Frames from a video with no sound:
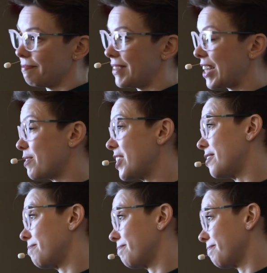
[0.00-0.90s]
and that was
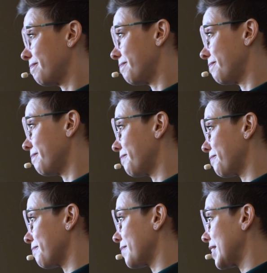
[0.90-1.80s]
it.
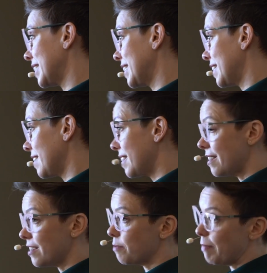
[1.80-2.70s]

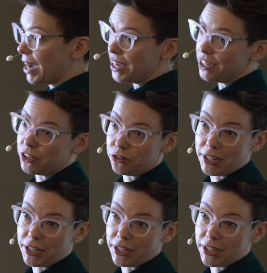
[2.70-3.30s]
This is my